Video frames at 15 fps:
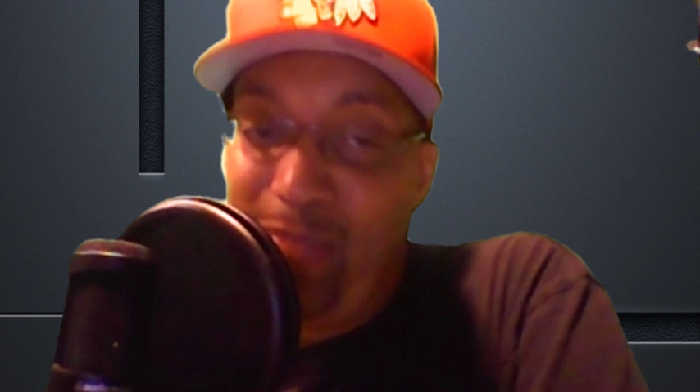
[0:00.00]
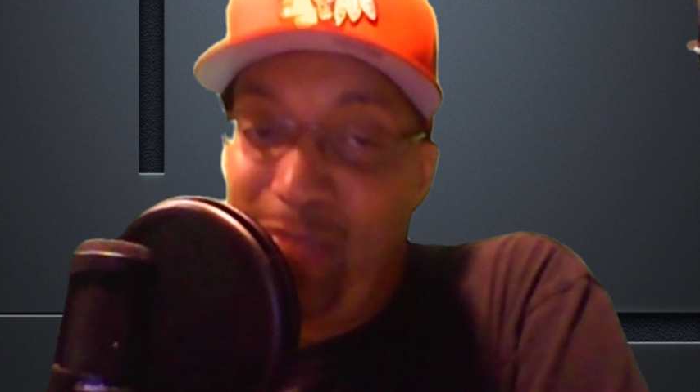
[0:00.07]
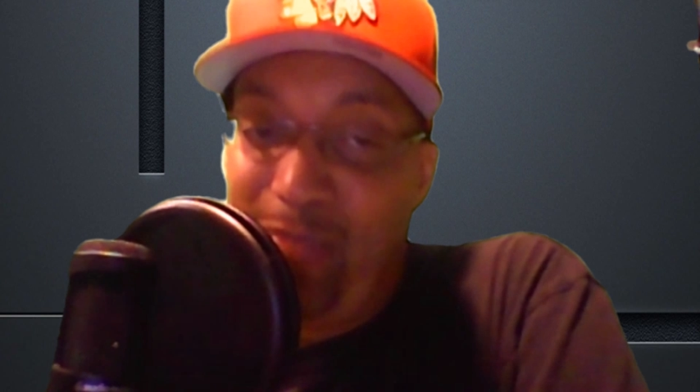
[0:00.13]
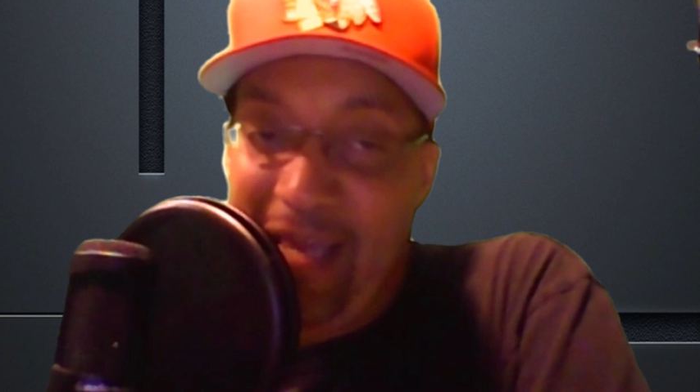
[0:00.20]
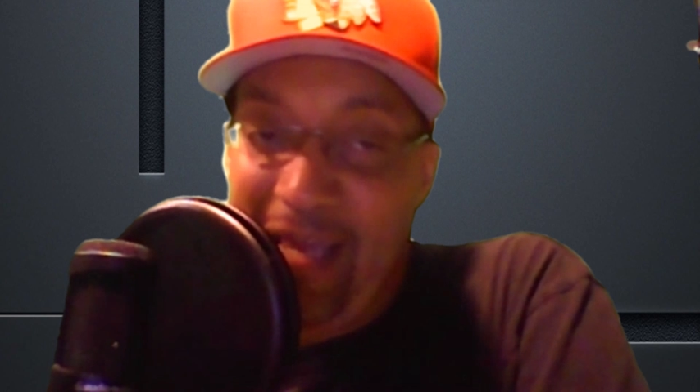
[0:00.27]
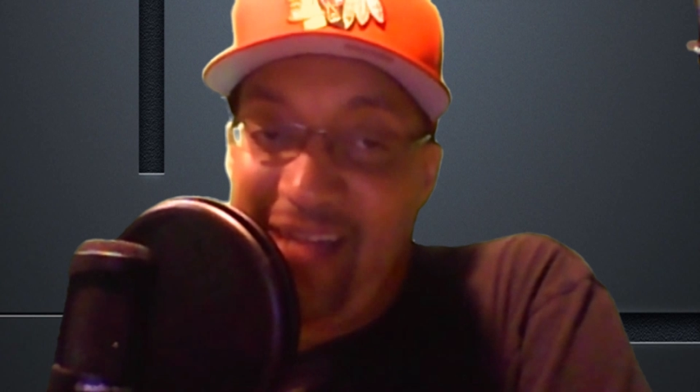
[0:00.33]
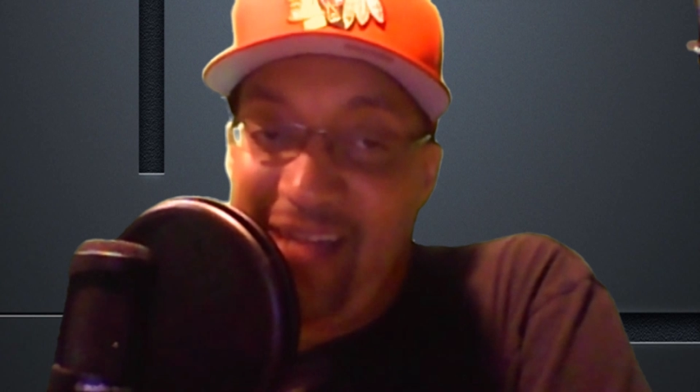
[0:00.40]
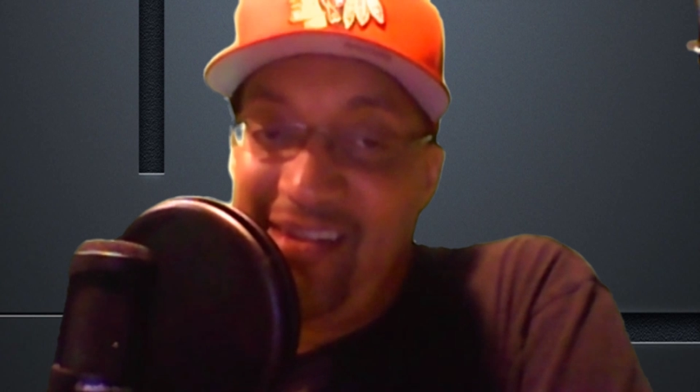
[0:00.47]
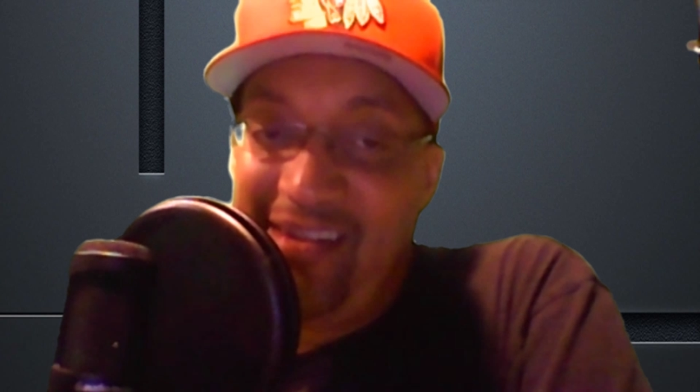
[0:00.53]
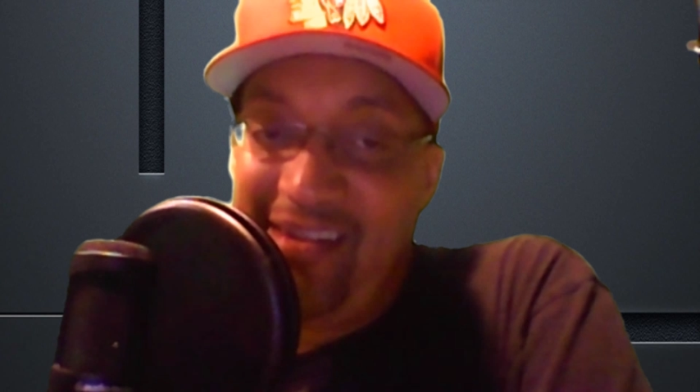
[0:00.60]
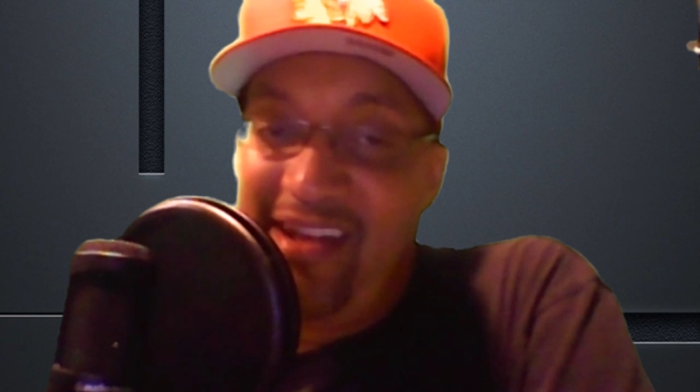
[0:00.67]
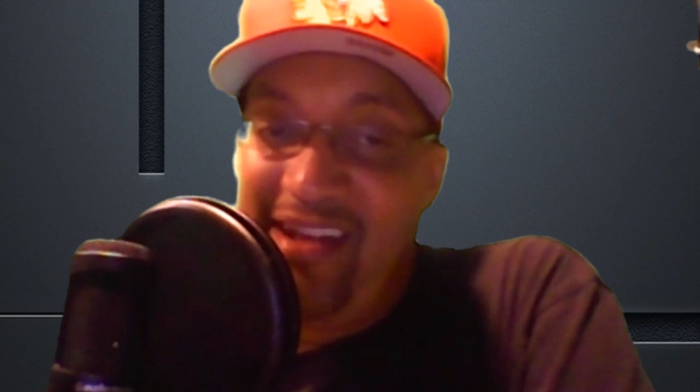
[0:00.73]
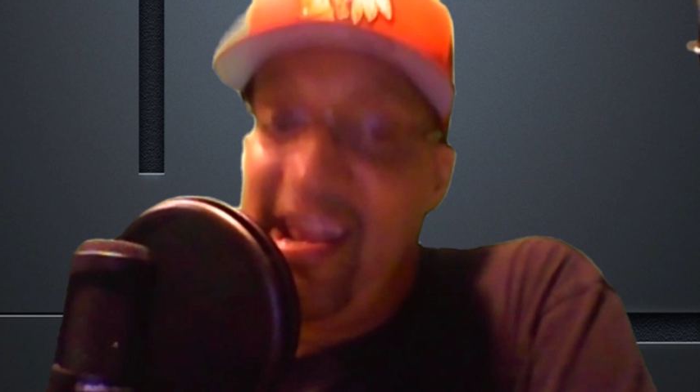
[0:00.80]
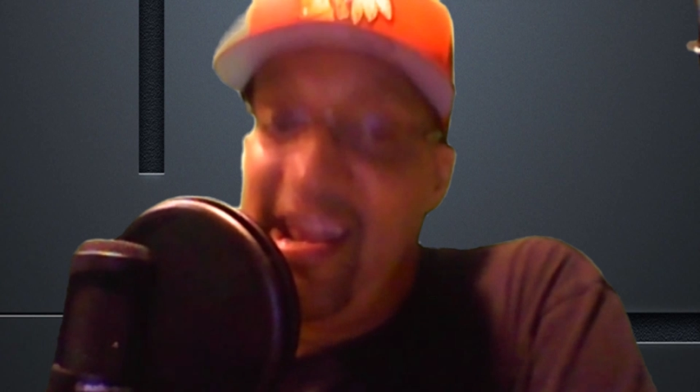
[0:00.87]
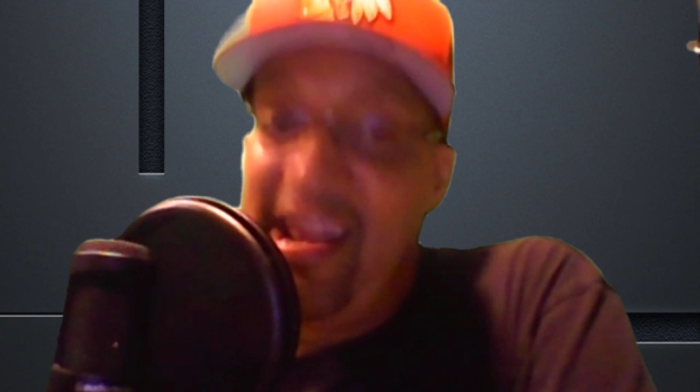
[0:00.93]
Blatt
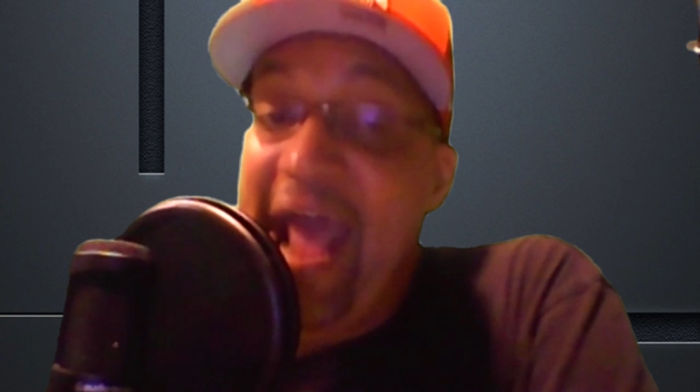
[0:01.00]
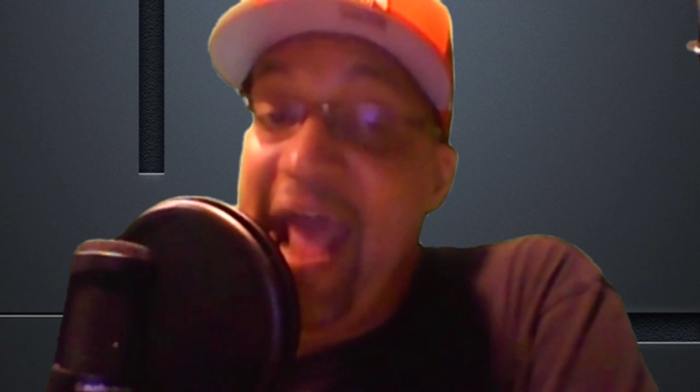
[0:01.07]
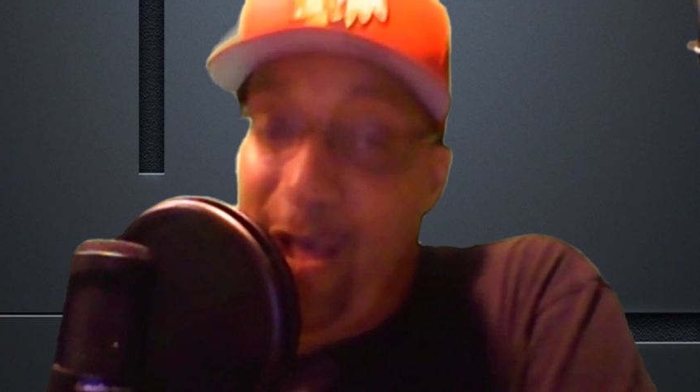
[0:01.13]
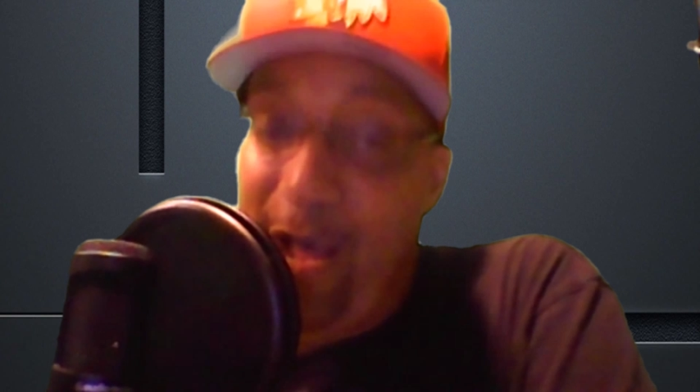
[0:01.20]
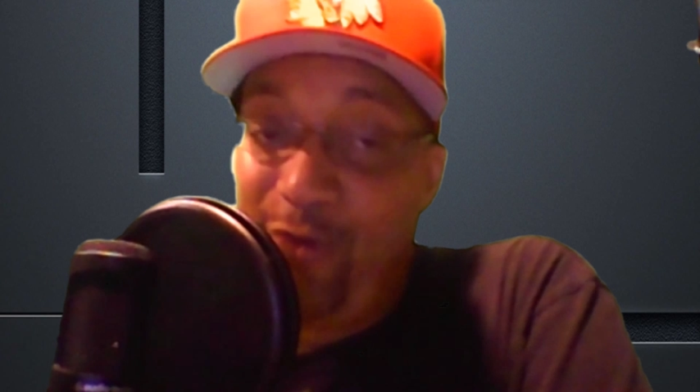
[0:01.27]
now.